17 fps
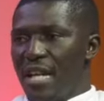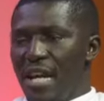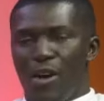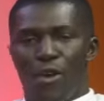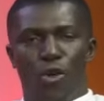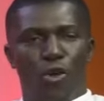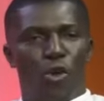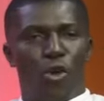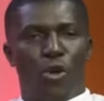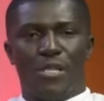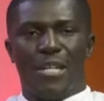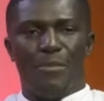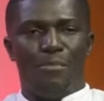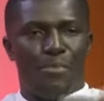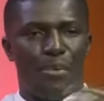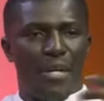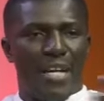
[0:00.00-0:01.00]
I'll call the
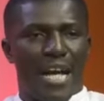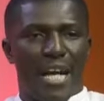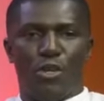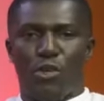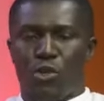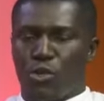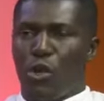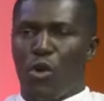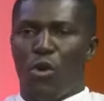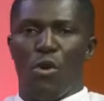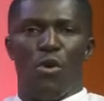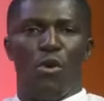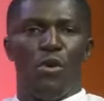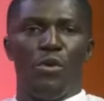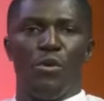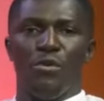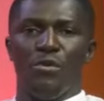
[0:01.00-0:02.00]
prayer
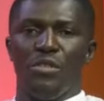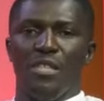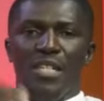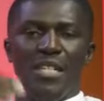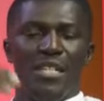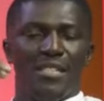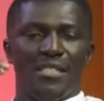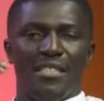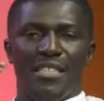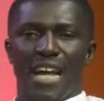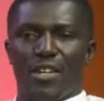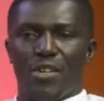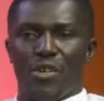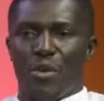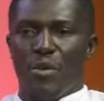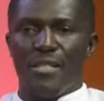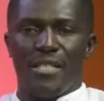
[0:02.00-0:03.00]
shawl, the
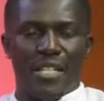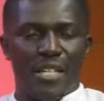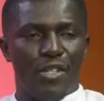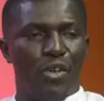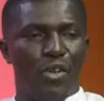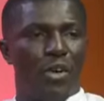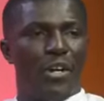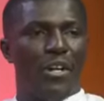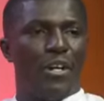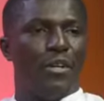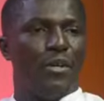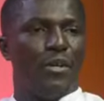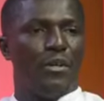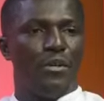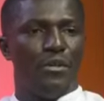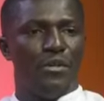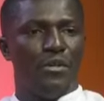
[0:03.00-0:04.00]
anointing
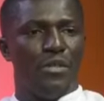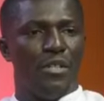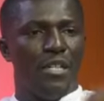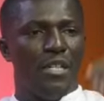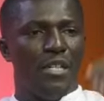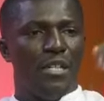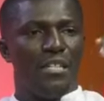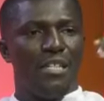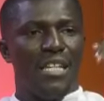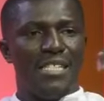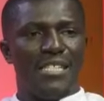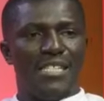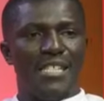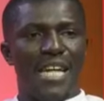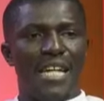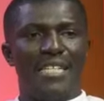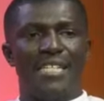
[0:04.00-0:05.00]
oil, the
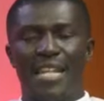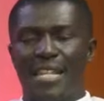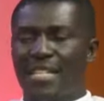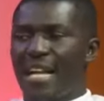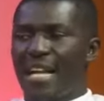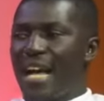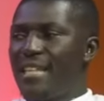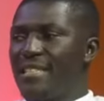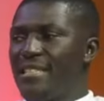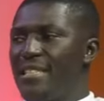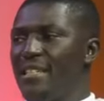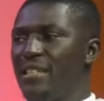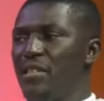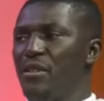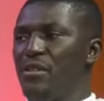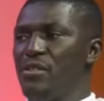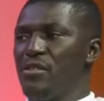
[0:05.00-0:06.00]
scented
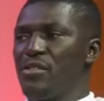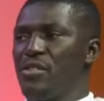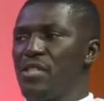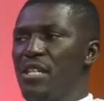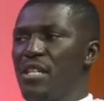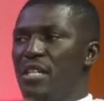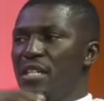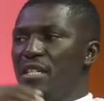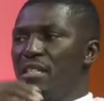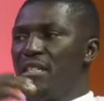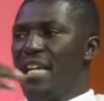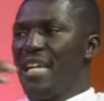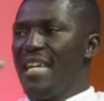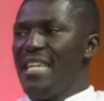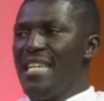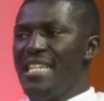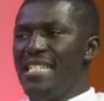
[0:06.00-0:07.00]
candles,
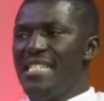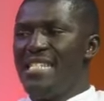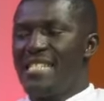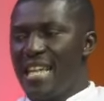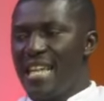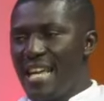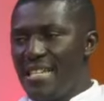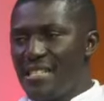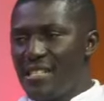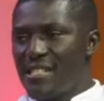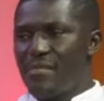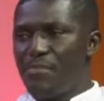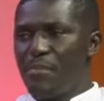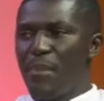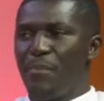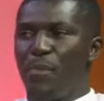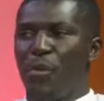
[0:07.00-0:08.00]
the
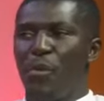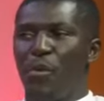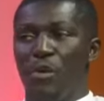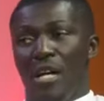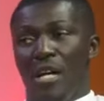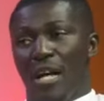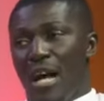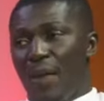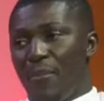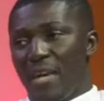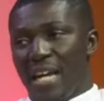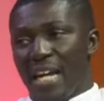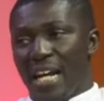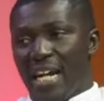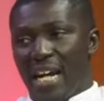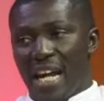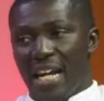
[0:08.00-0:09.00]
incense.
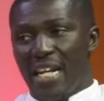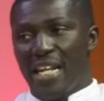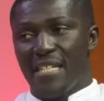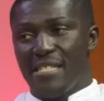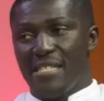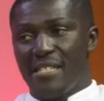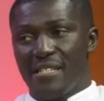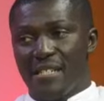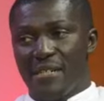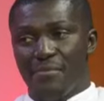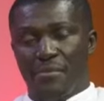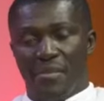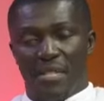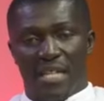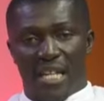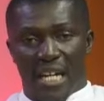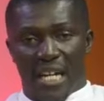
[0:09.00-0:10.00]
In
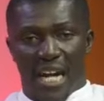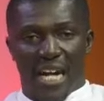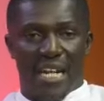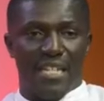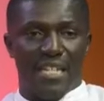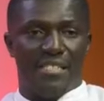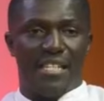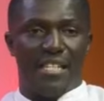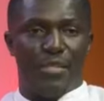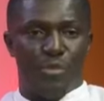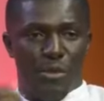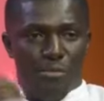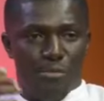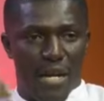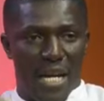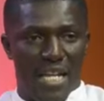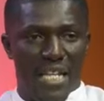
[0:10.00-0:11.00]
Catholicism, in the Catholic Church, we
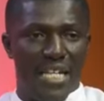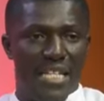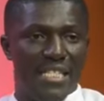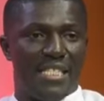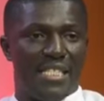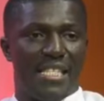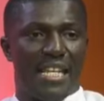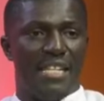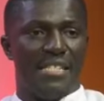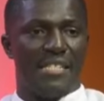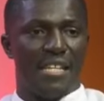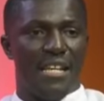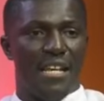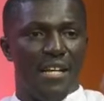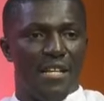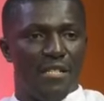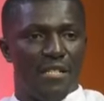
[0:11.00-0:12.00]
burn incense.
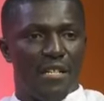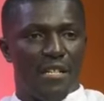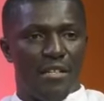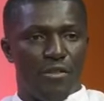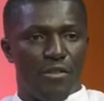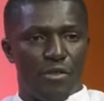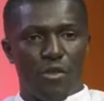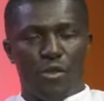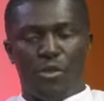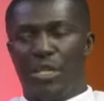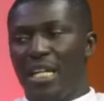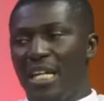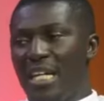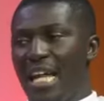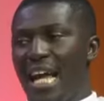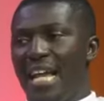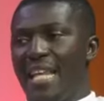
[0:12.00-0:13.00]

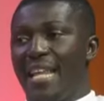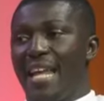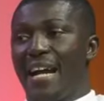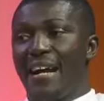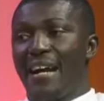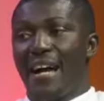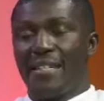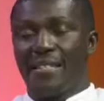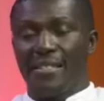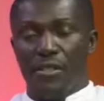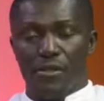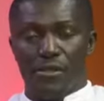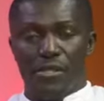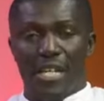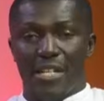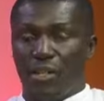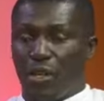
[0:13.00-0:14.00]
They light their
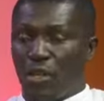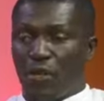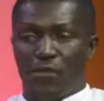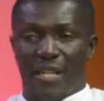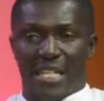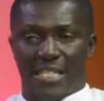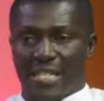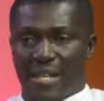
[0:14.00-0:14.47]
candles and all of that.